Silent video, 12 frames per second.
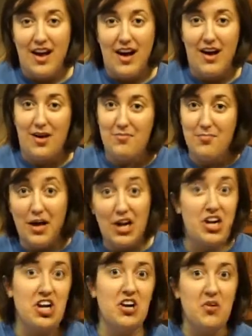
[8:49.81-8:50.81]

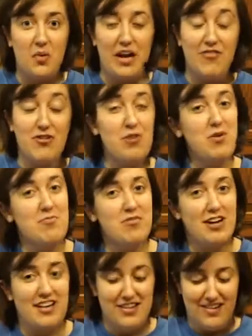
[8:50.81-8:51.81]
butter, whatever you want to put
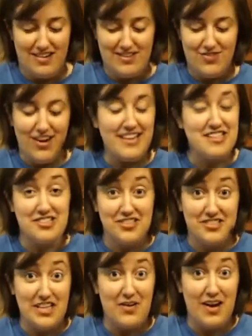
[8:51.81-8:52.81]
on there, that's fine. It's
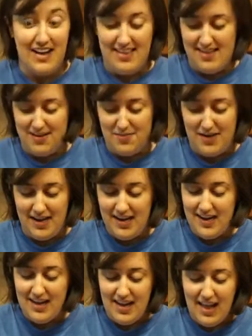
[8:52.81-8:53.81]
just how I like mine.